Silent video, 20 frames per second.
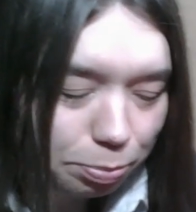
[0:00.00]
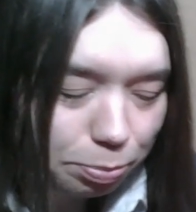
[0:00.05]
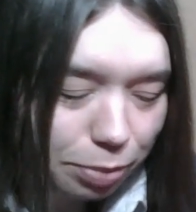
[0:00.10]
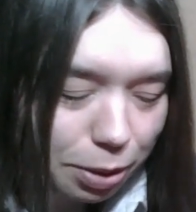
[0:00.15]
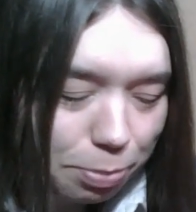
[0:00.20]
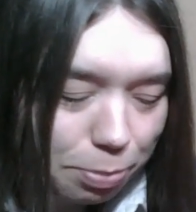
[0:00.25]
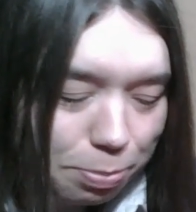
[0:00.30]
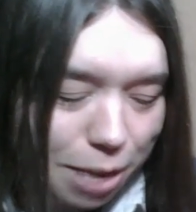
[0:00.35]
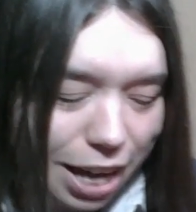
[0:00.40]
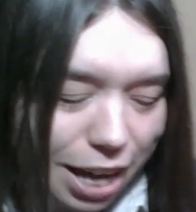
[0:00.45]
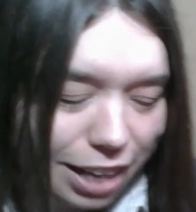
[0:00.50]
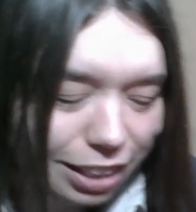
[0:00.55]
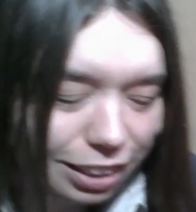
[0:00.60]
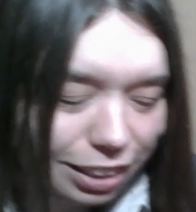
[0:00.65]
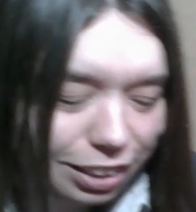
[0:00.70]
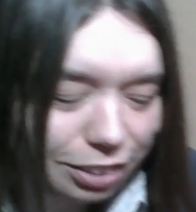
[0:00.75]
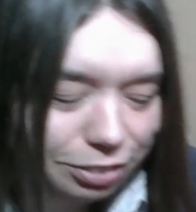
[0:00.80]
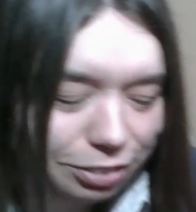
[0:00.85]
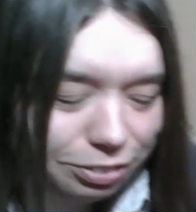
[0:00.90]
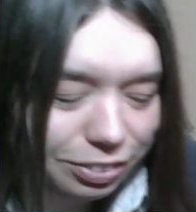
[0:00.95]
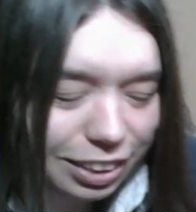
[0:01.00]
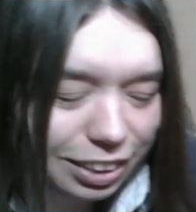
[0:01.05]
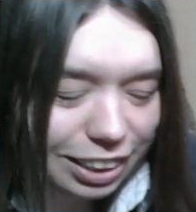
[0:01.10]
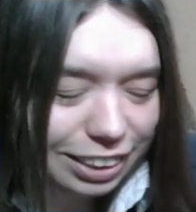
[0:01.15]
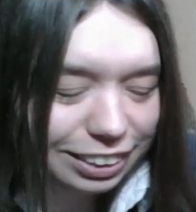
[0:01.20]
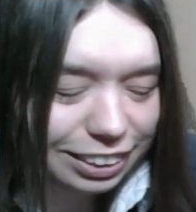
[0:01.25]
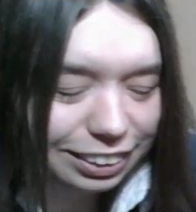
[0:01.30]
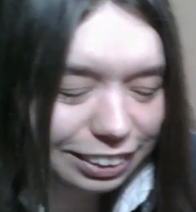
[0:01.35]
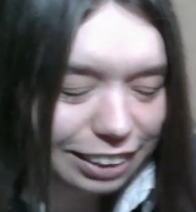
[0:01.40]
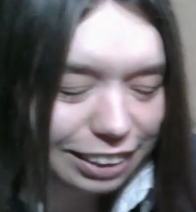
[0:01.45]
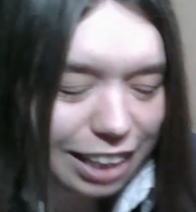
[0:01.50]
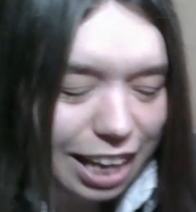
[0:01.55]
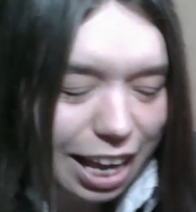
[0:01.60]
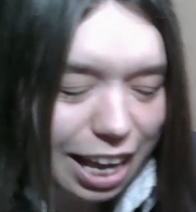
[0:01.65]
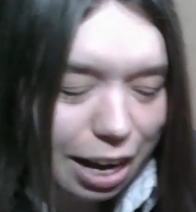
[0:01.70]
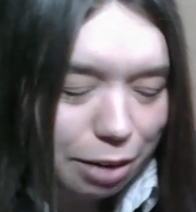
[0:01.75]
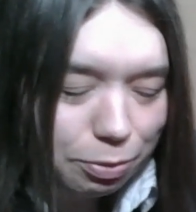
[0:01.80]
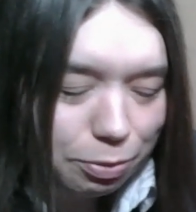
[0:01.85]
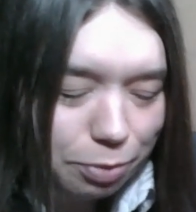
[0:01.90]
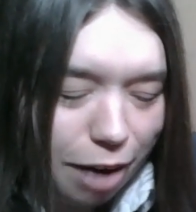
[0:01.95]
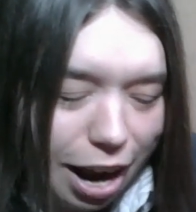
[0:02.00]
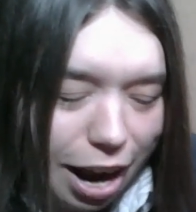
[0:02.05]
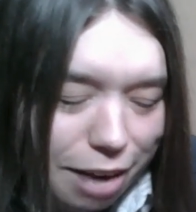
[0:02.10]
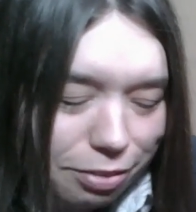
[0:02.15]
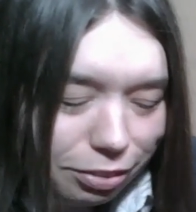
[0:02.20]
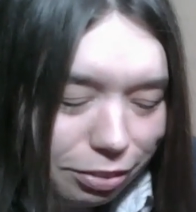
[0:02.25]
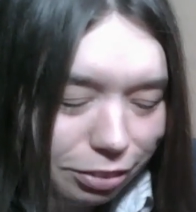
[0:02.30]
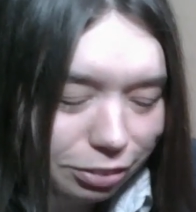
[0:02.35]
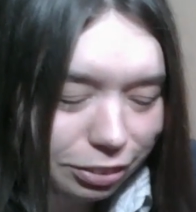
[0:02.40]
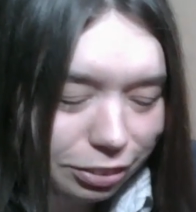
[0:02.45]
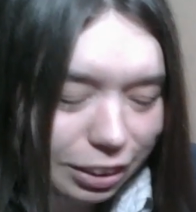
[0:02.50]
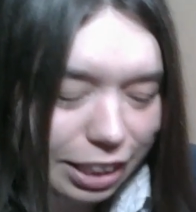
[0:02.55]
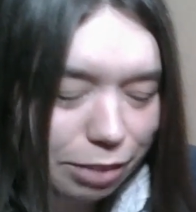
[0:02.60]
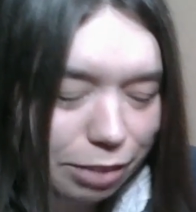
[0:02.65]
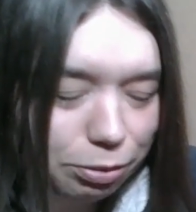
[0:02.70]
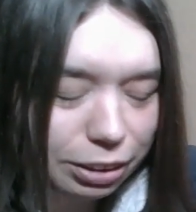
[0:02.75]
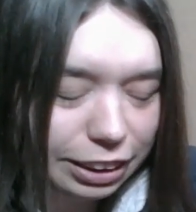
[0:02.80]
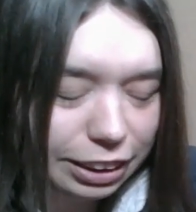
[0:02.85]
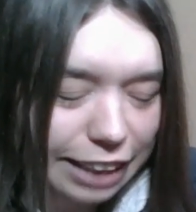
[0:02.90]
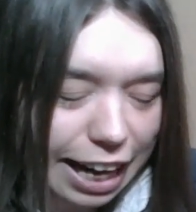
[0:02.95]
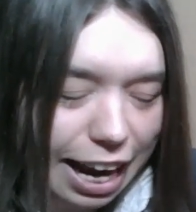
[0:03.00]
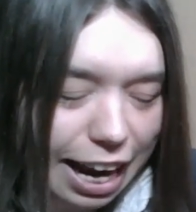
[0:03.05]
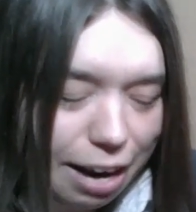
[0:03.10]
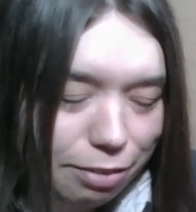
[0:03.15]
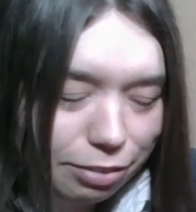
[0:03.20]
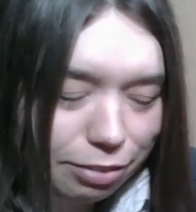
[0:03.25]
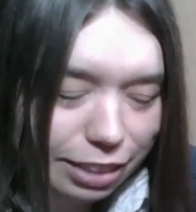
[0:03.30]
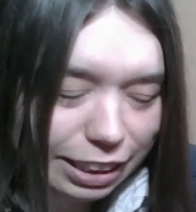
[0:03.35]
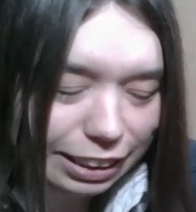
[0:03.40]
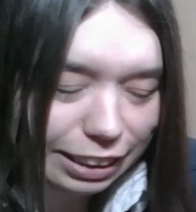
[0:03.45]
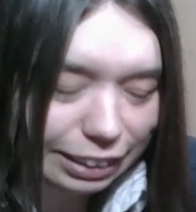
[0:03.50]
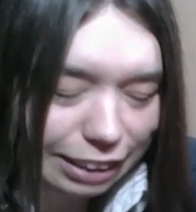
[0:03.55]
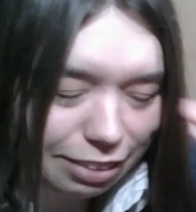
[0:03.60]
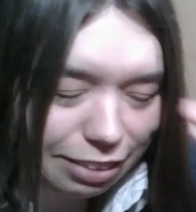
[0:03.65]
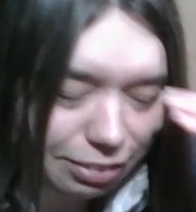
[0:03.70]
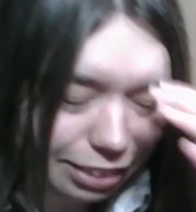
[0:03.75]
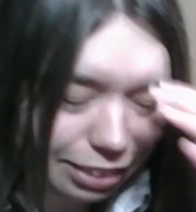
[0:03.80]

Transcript: competitiveness and rivalry, which I have written down